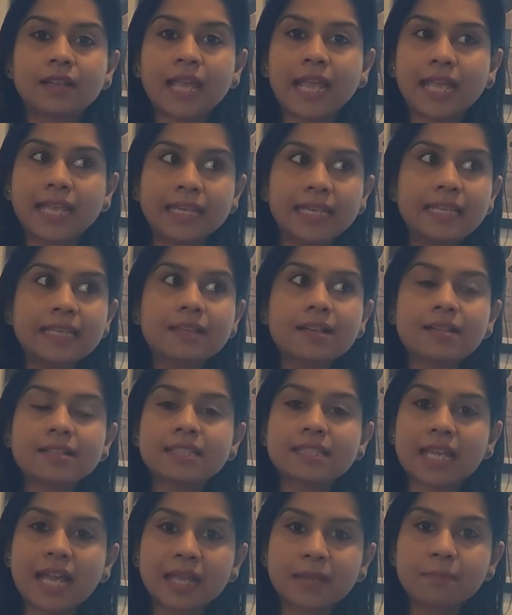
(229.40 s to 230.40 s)
any
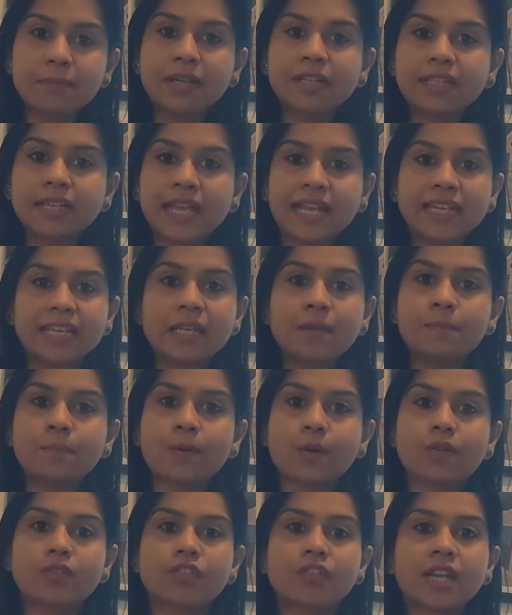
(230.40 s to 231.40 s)
assignment, any
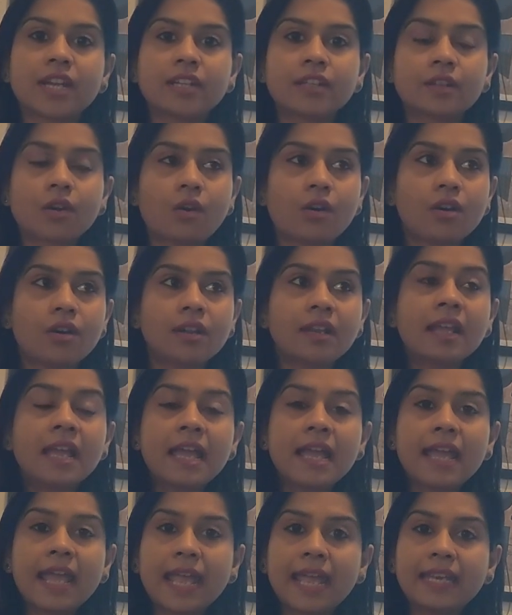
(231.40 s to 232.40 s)
project or
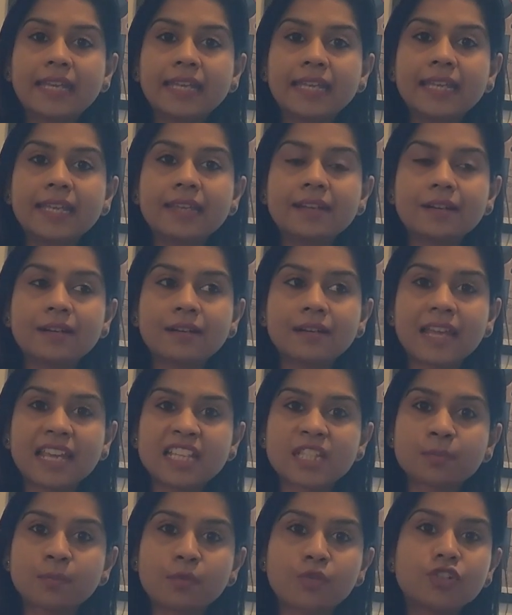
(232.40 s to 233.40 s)
any
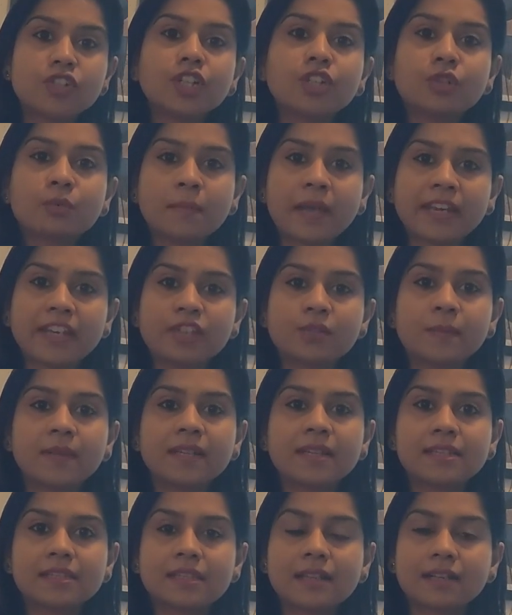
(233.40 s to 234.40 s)
exposure to
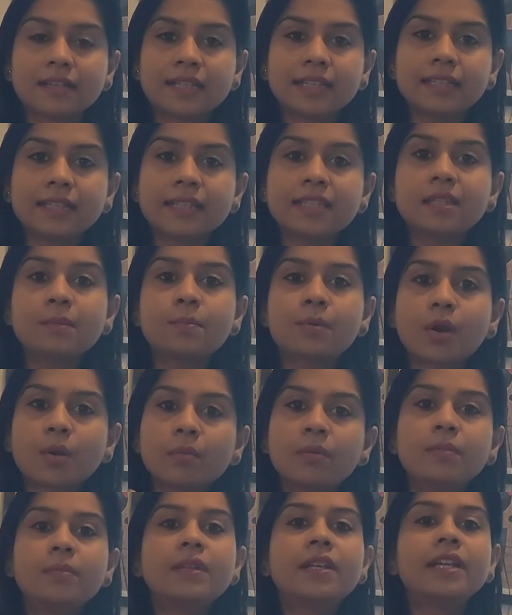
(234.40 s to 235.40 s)
management consulting, then the
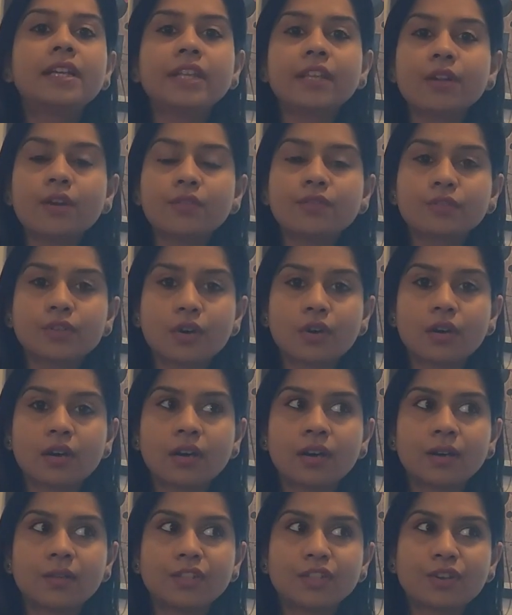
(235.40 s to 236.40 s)
probability of
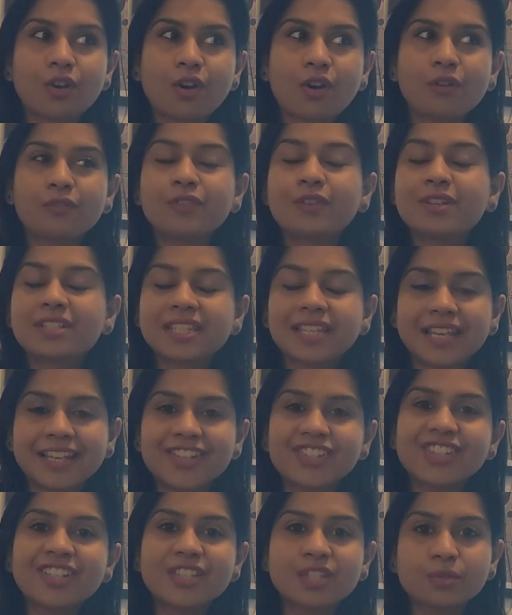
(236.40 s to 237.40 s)
your
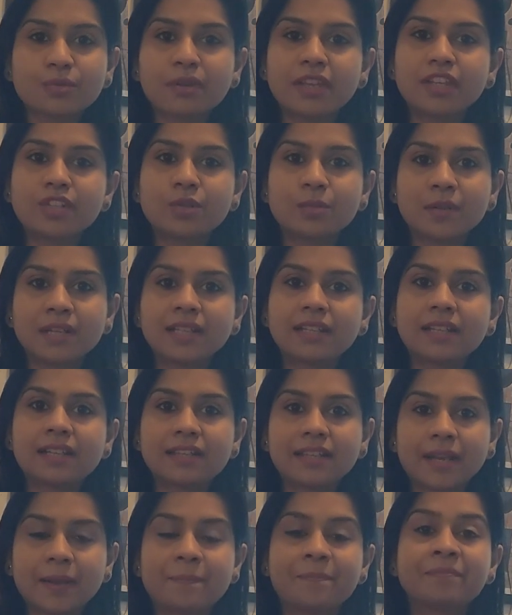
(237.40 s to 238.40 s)
selection is going to be little
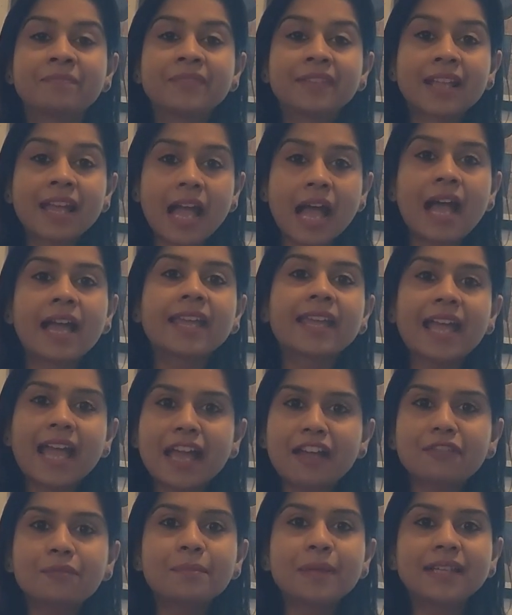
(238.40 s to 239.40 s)
grim. I
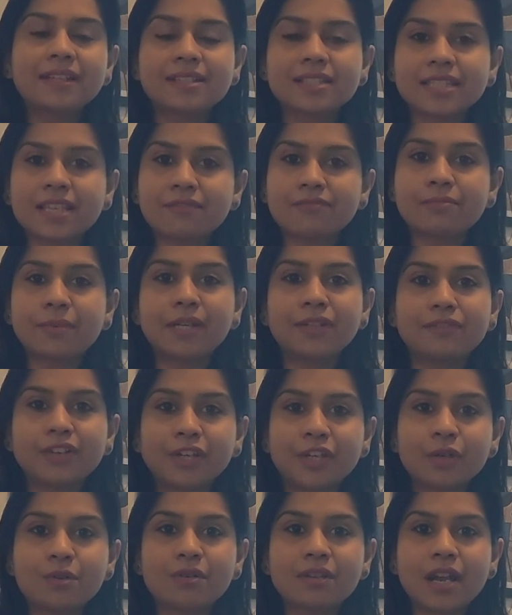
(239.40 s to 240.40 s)
have made a separate
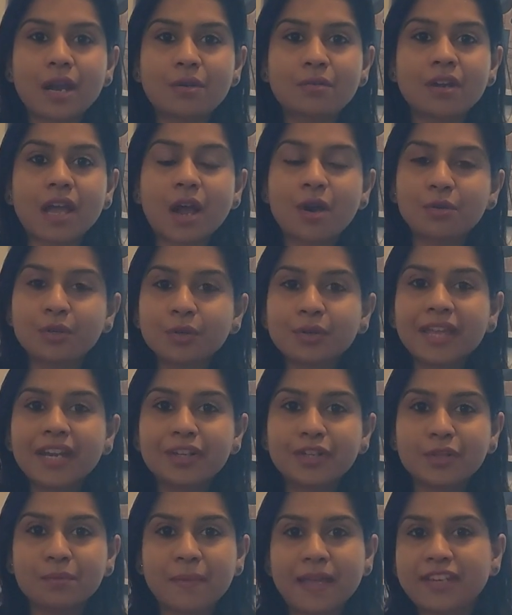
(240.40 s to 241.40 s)
video around how to get
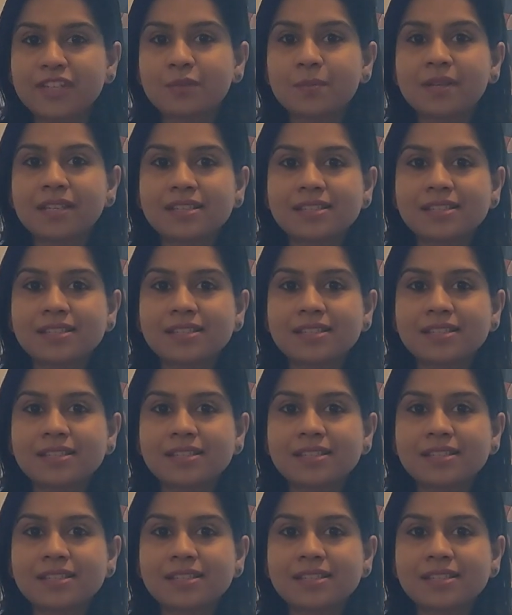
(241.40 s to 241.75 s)
into management